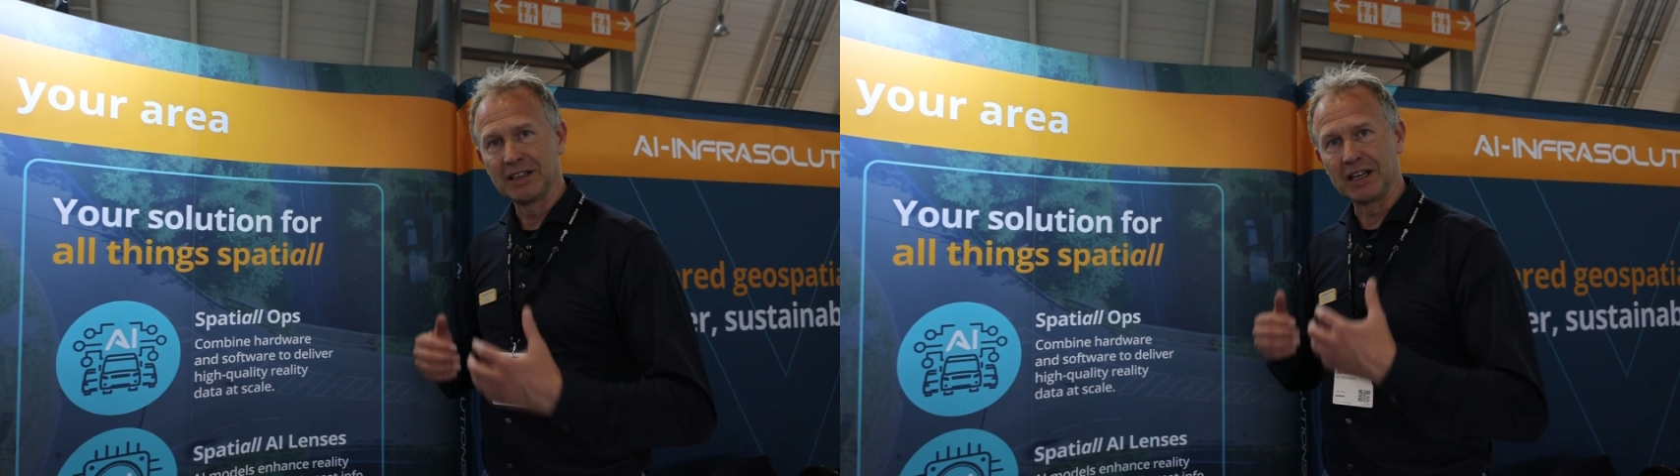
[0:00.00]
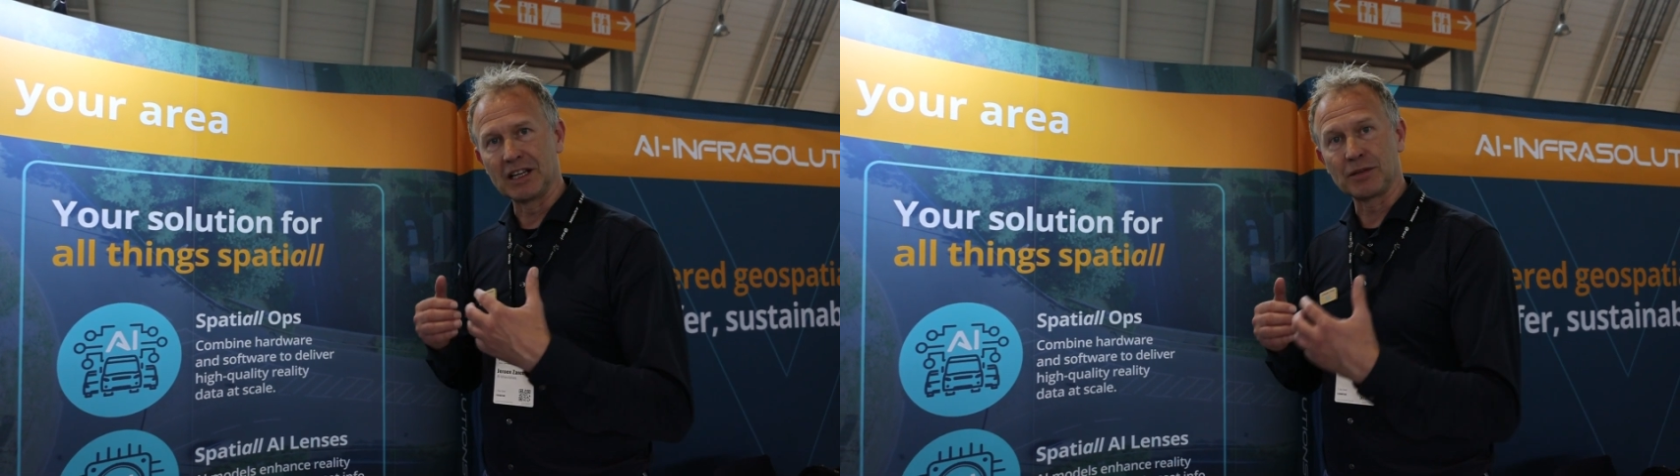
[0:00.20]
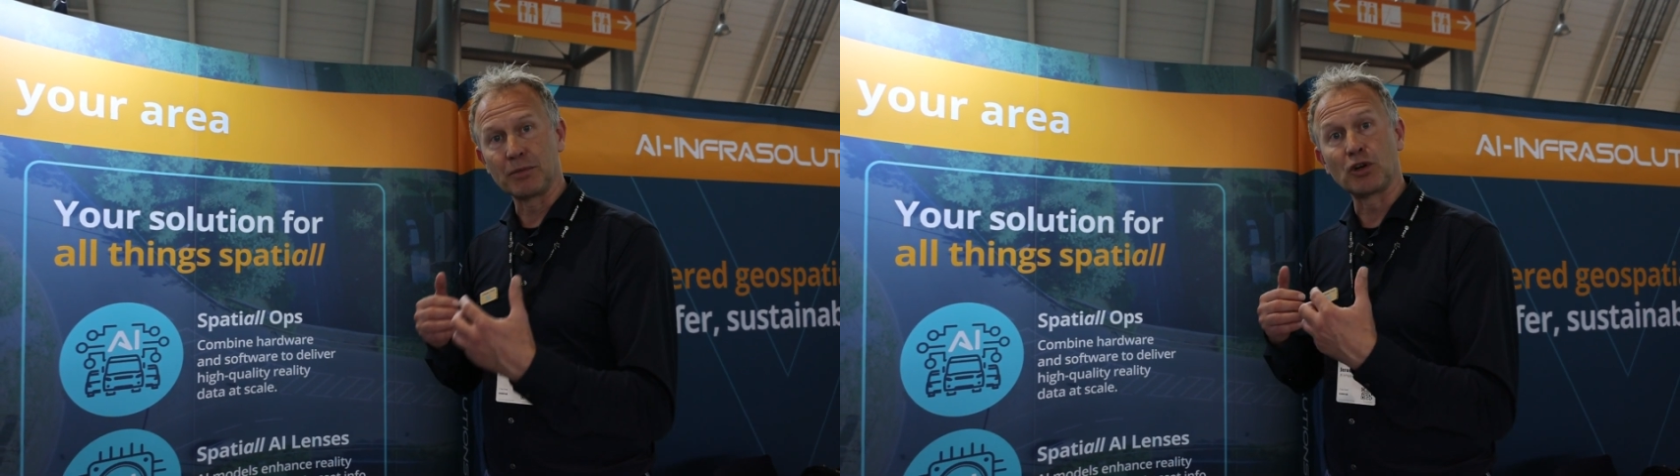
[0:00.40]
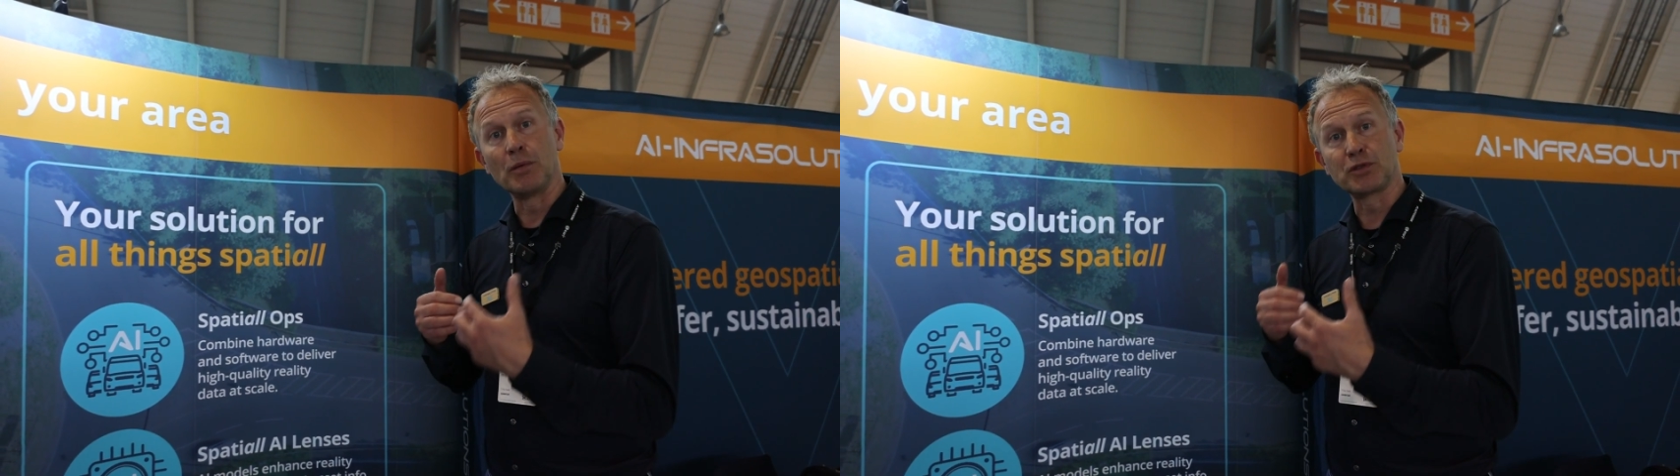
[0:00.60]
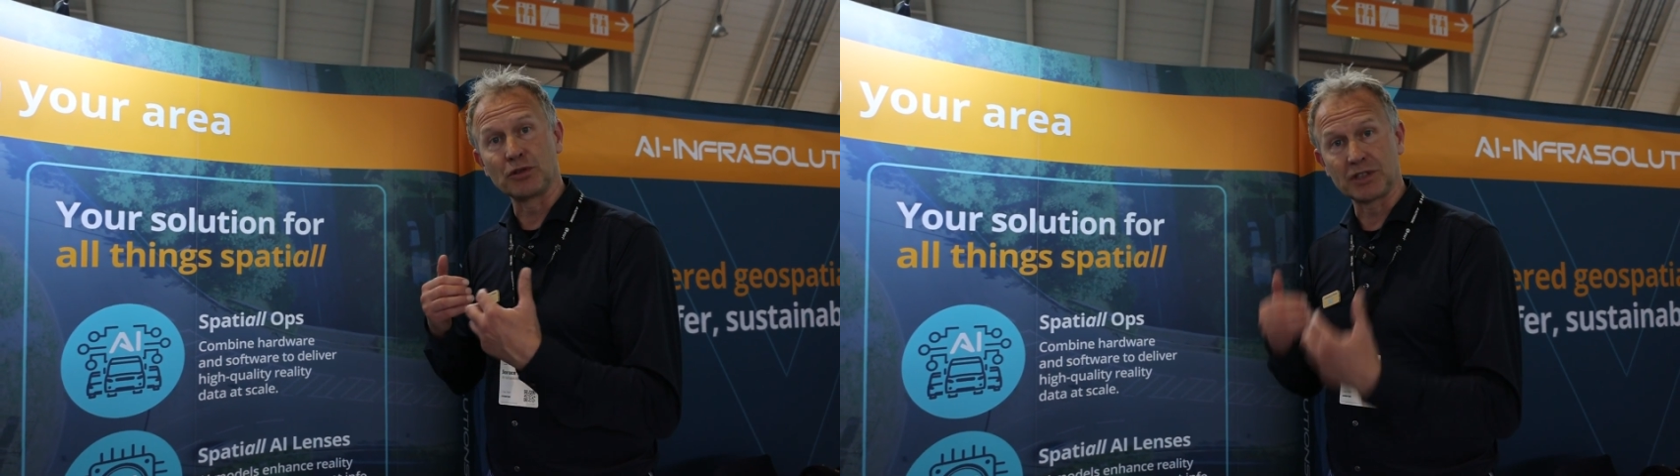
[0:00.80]
that it
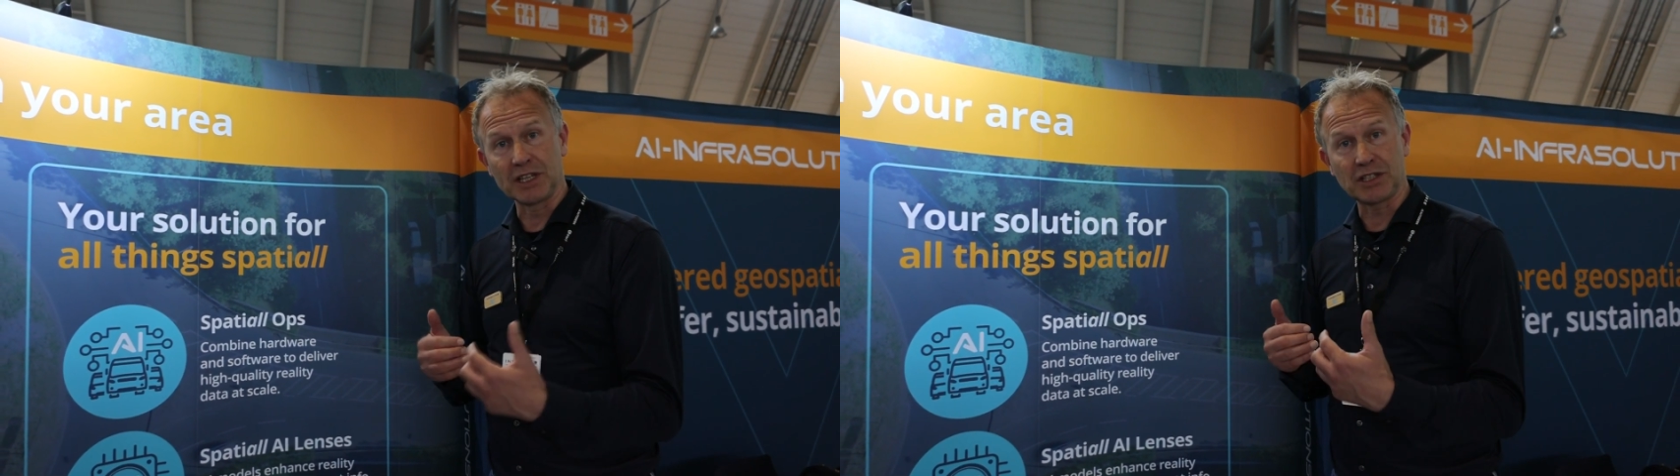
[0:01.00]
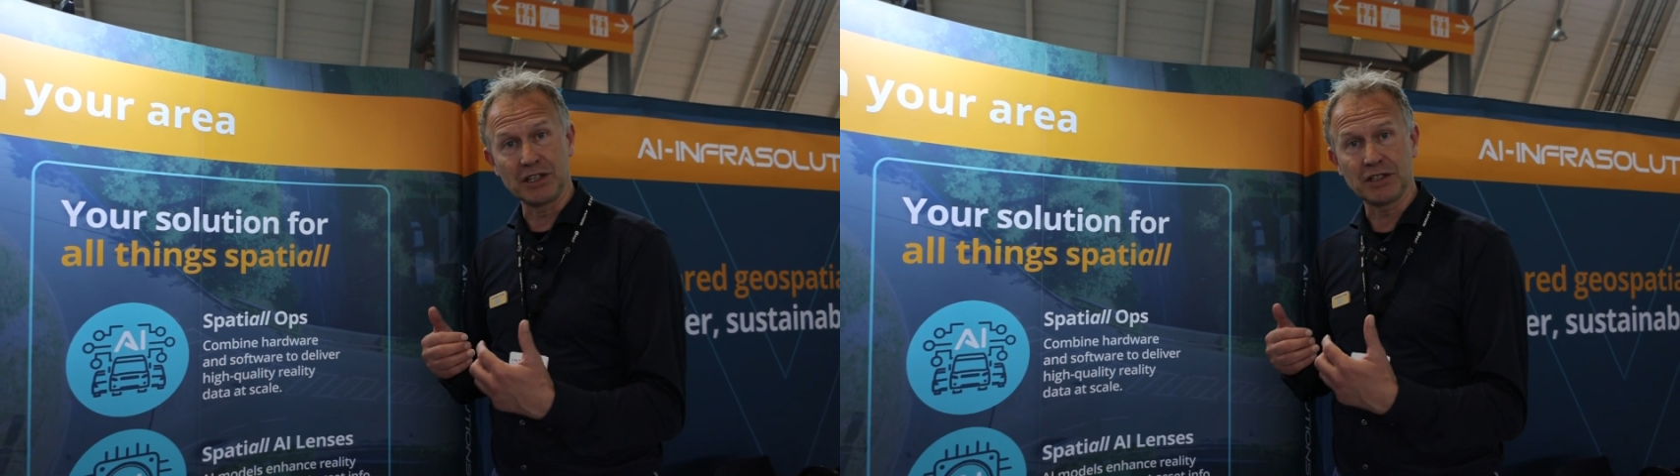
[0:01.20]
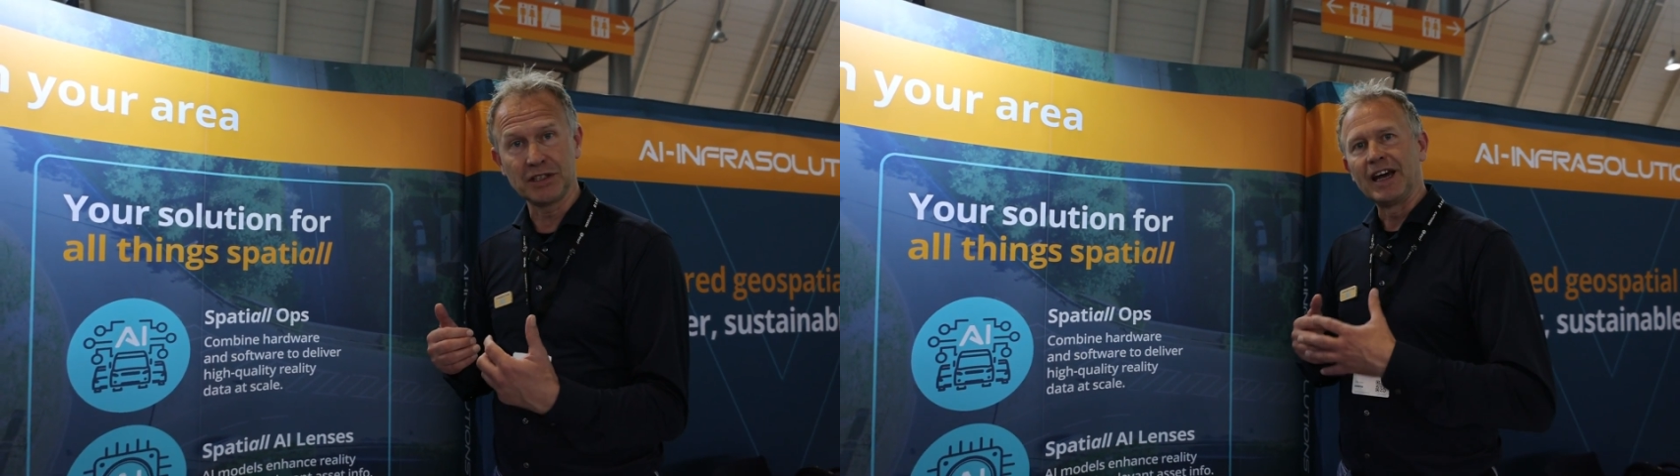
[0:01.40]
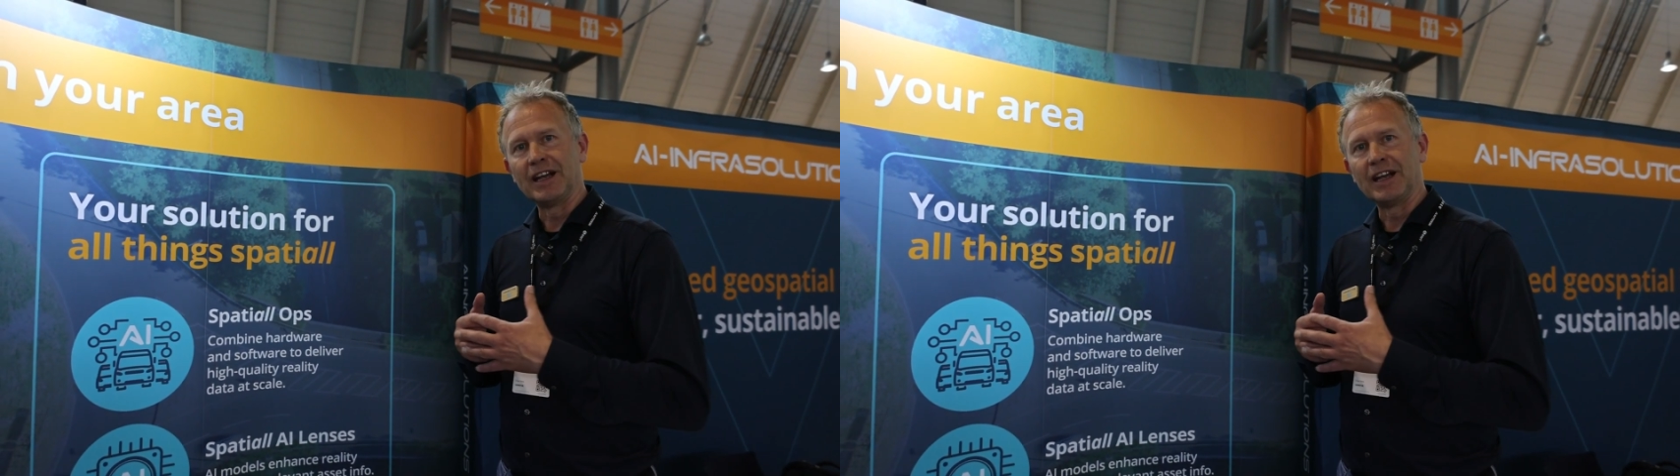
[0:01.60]
becomes consistent.